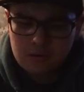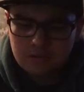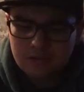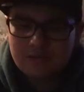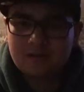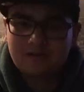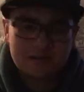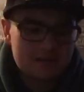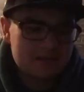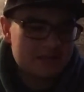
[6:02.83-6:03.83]
let
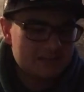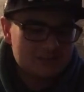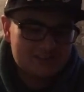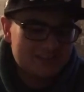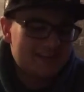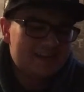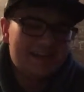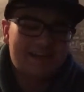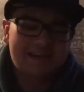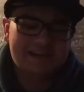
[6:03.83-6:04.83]
it age,
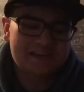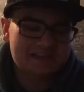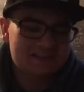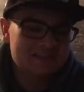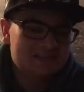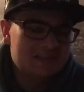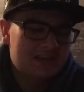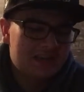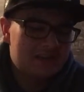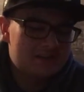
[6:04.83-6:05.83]
I guess,
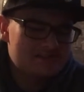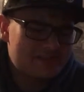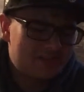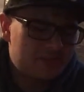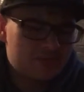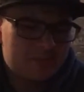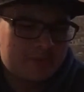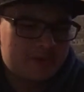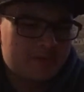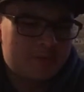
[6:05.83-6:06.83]
and I'll go from
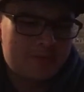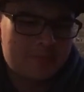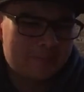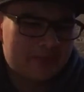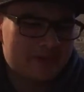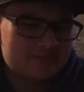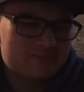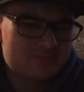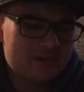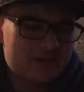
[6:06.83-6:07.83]
there. But as
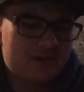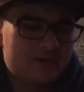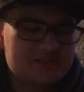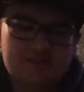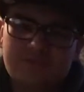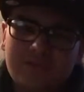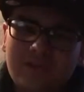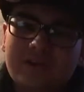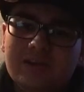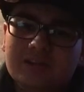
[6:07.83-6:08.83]
of right now, I just feel
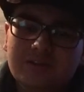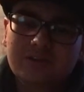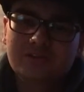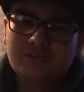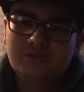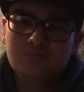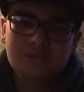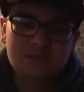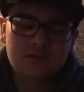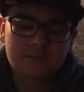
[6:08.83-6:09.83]
like Uncharted 2
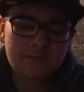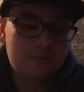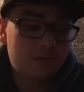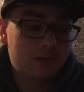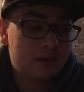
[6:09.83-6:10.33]
was a little bit more